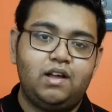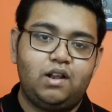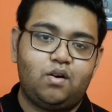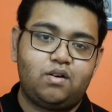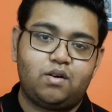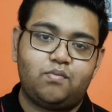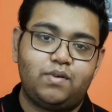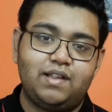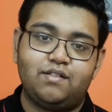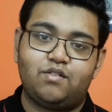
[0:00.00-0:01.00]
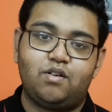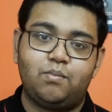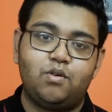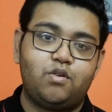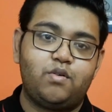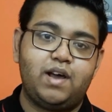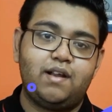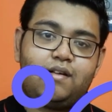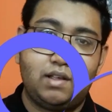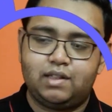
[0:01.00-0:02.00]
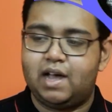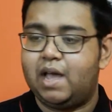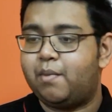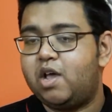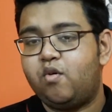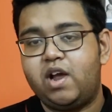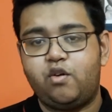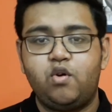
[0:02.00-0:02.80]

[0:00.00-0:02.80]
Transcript: lot of pre-installed bloatware. The MIUI